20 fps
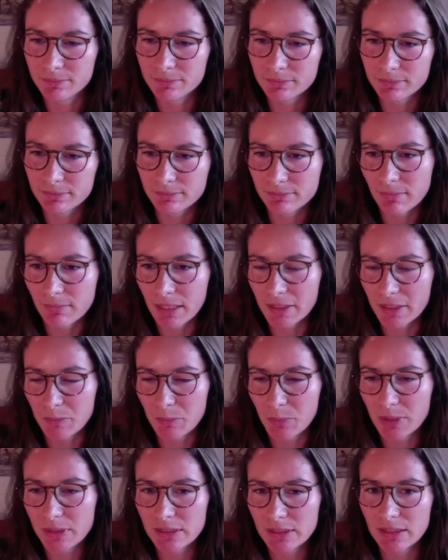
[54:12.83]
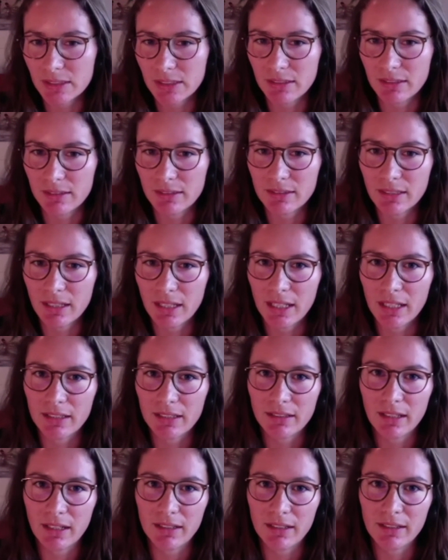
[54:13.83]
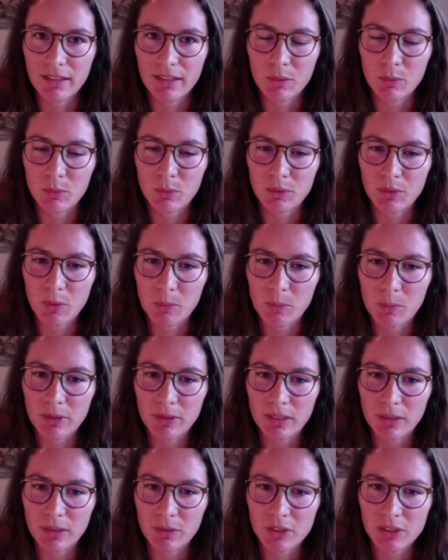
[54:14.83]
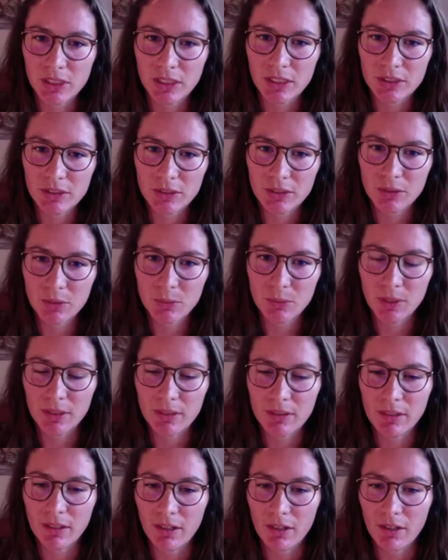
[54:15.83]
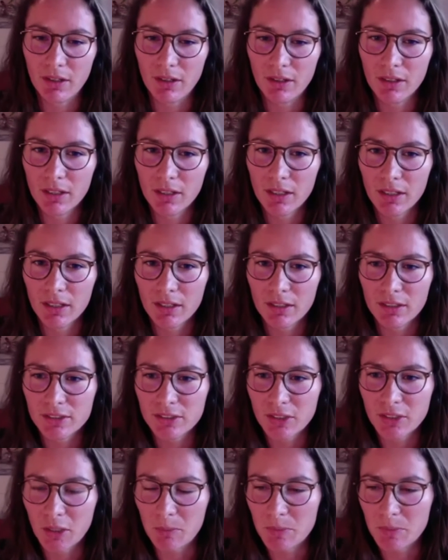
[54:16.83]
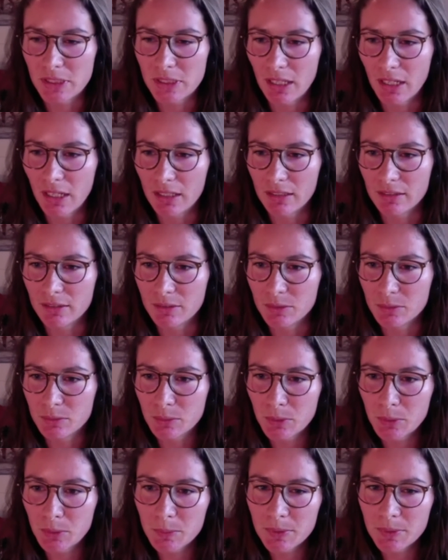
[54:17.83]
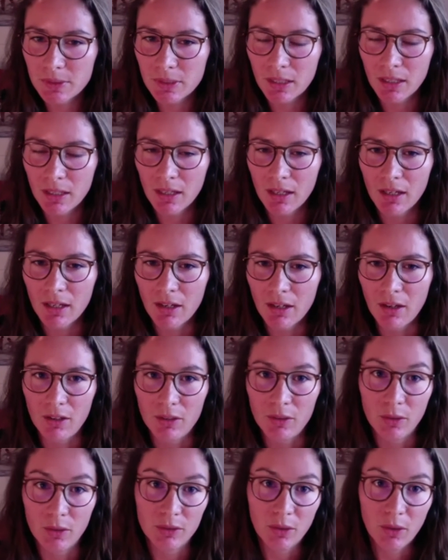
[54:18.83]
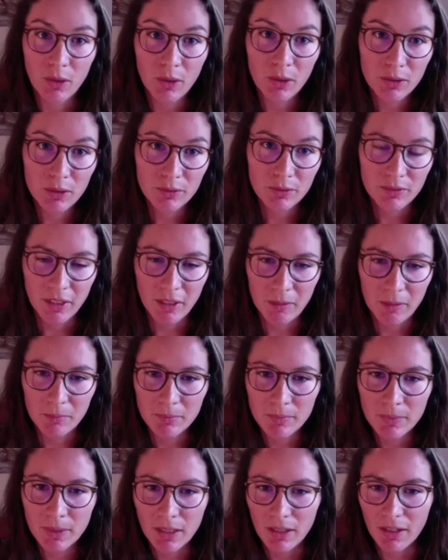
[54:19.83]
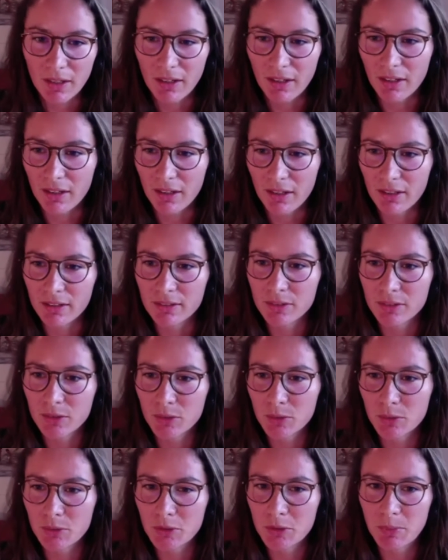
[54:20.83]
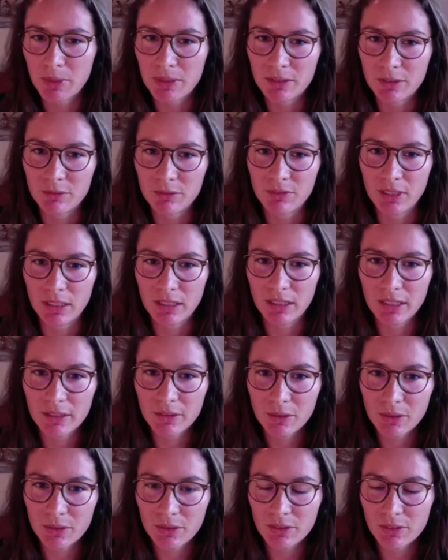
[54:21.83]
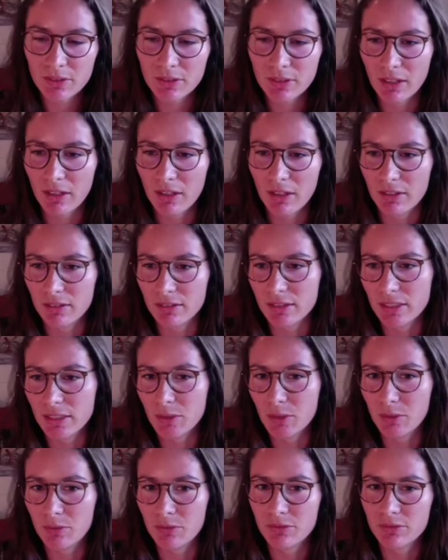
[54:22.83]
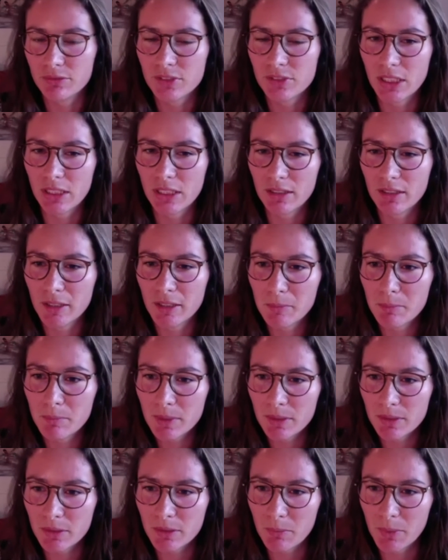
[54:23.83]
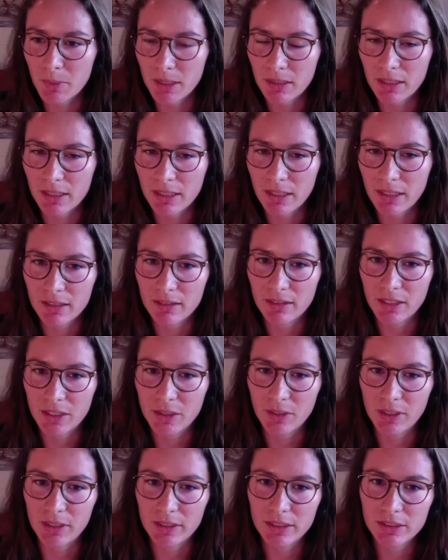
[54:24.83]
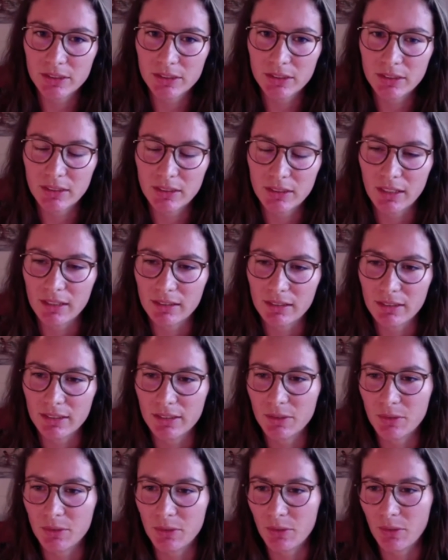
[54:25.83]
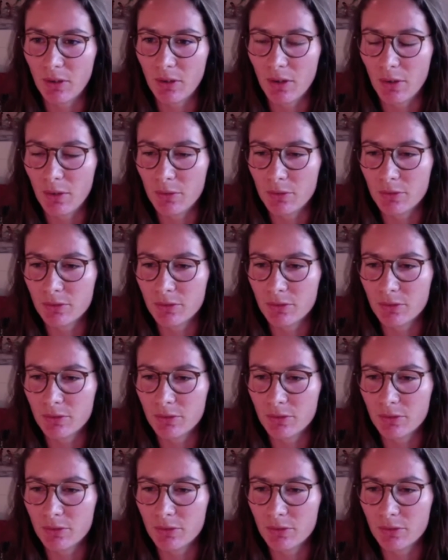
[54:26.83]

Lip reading: Malian president saying that he would open negotiation with some jihadist groups. not all of them, two specific leaders, leader of JNIM, the main Al-Qaeda coalition, and leader of